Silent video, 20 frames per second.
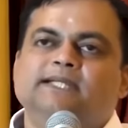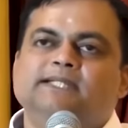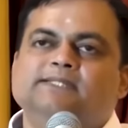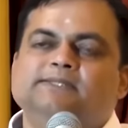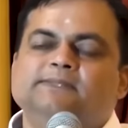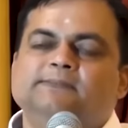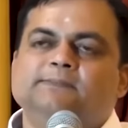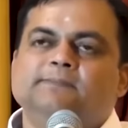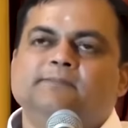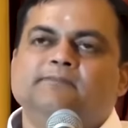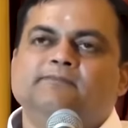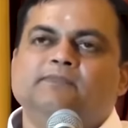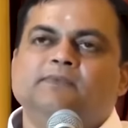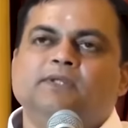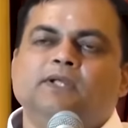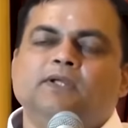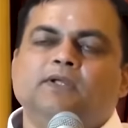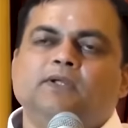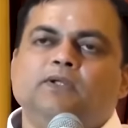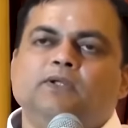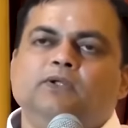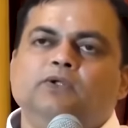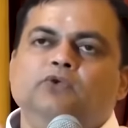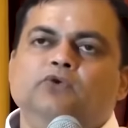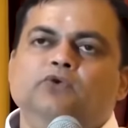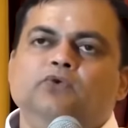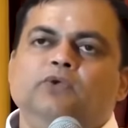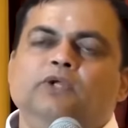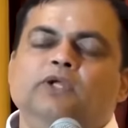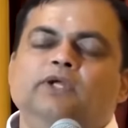says,
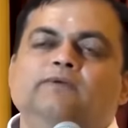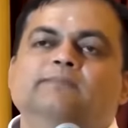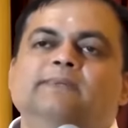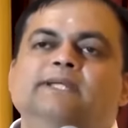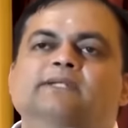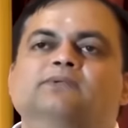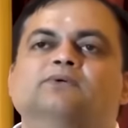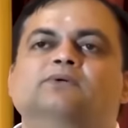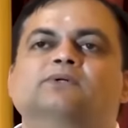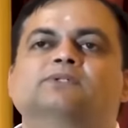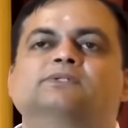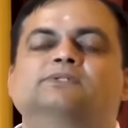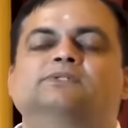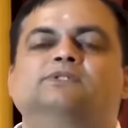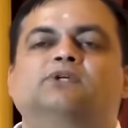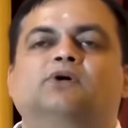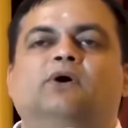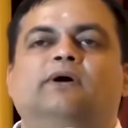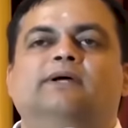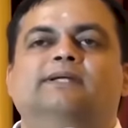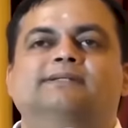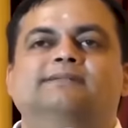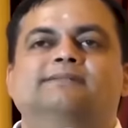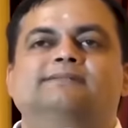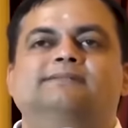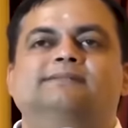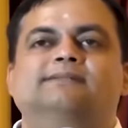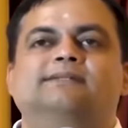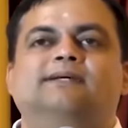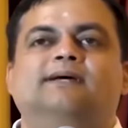"You give me those
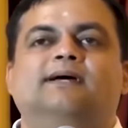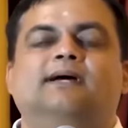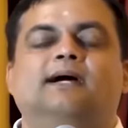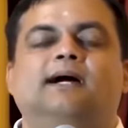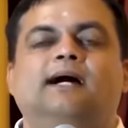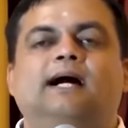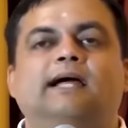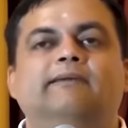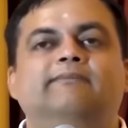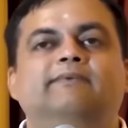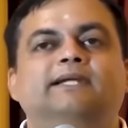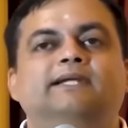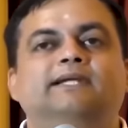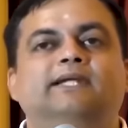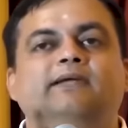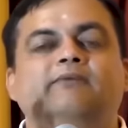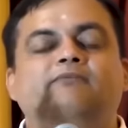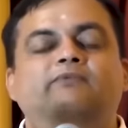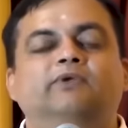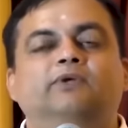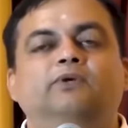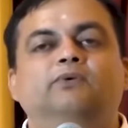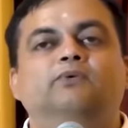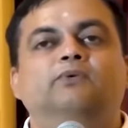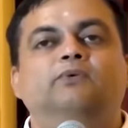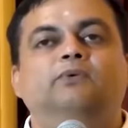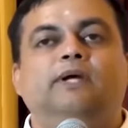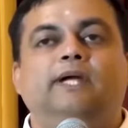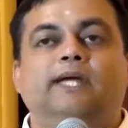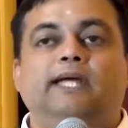coins, I will give
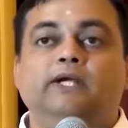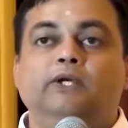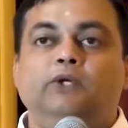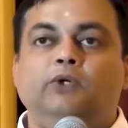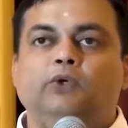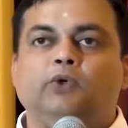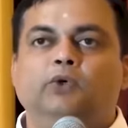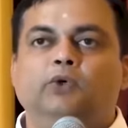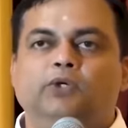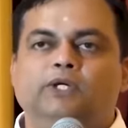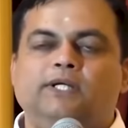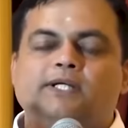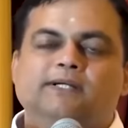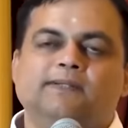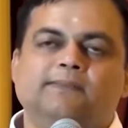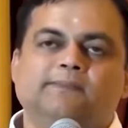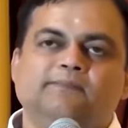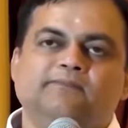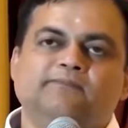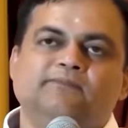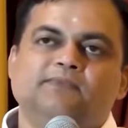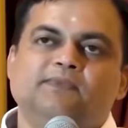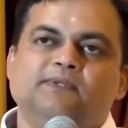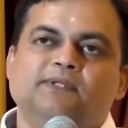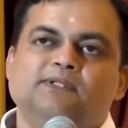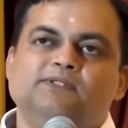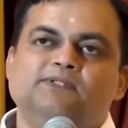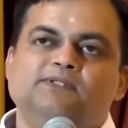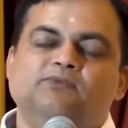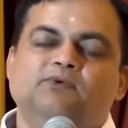you a note."
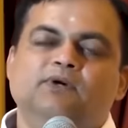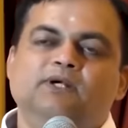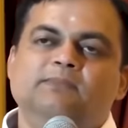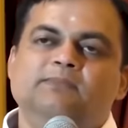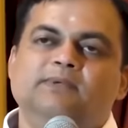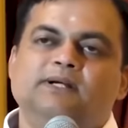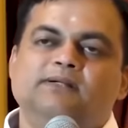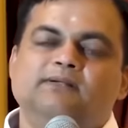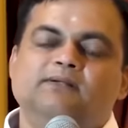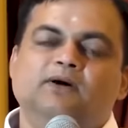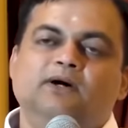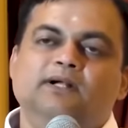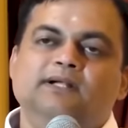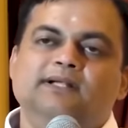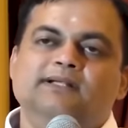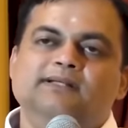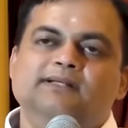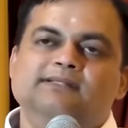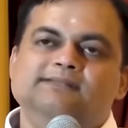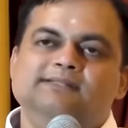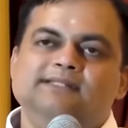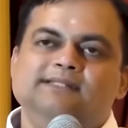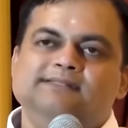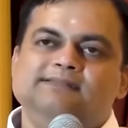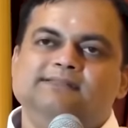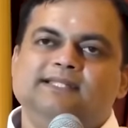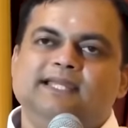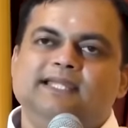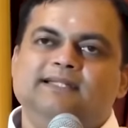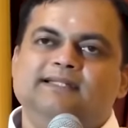So what God does
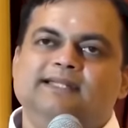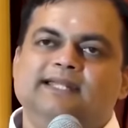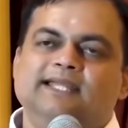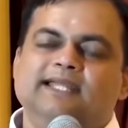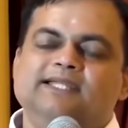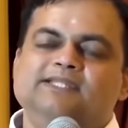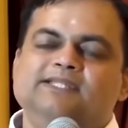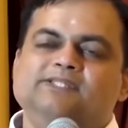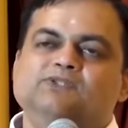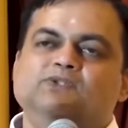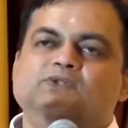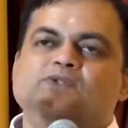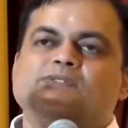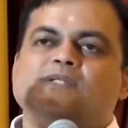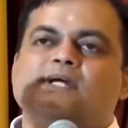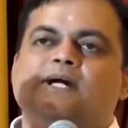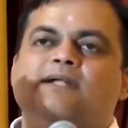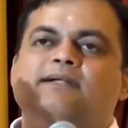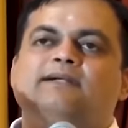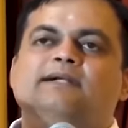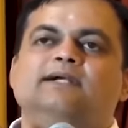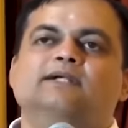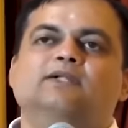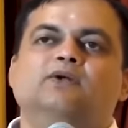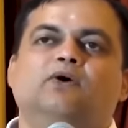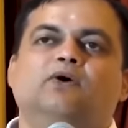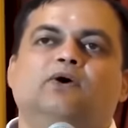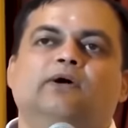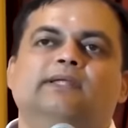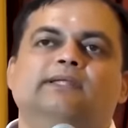is, He takes those 100
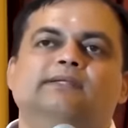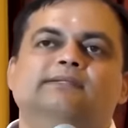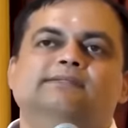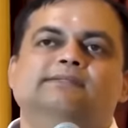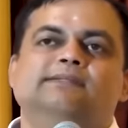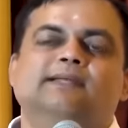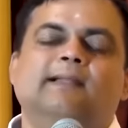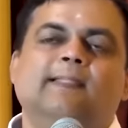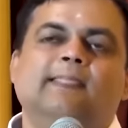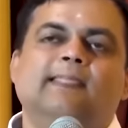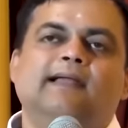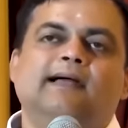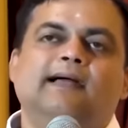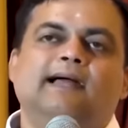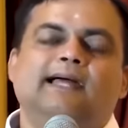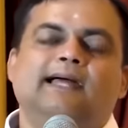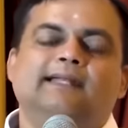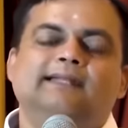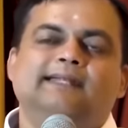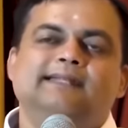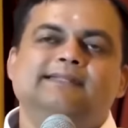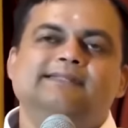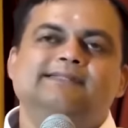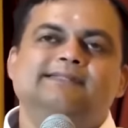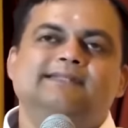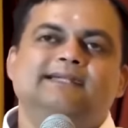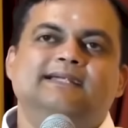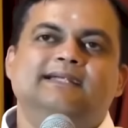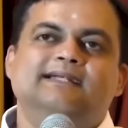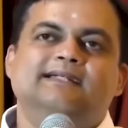coins and
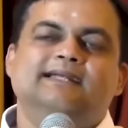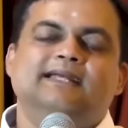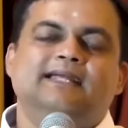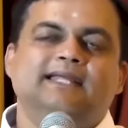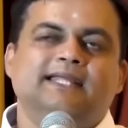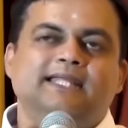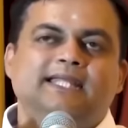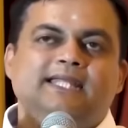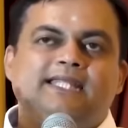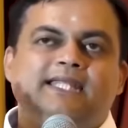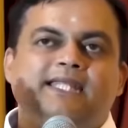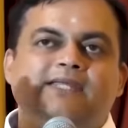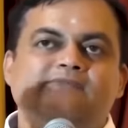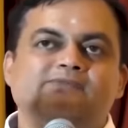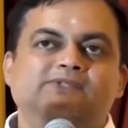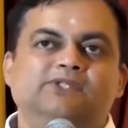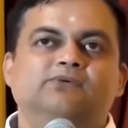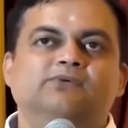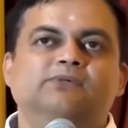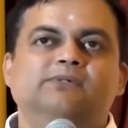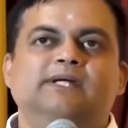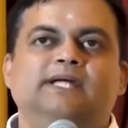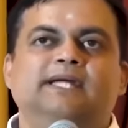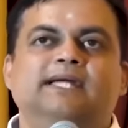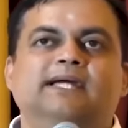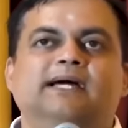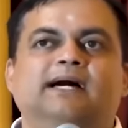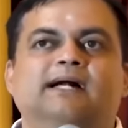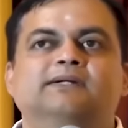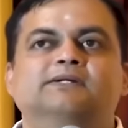instead He gives you
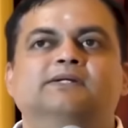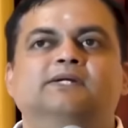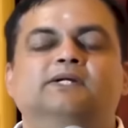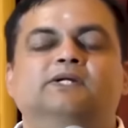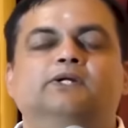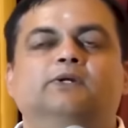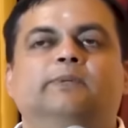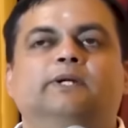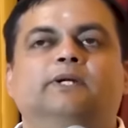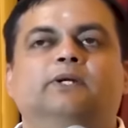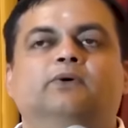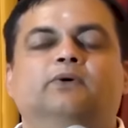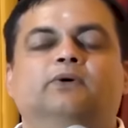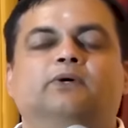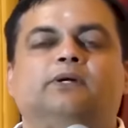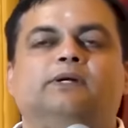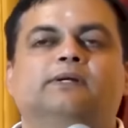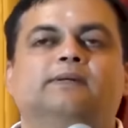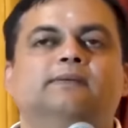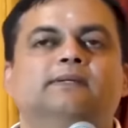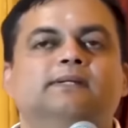a 100 rupee note.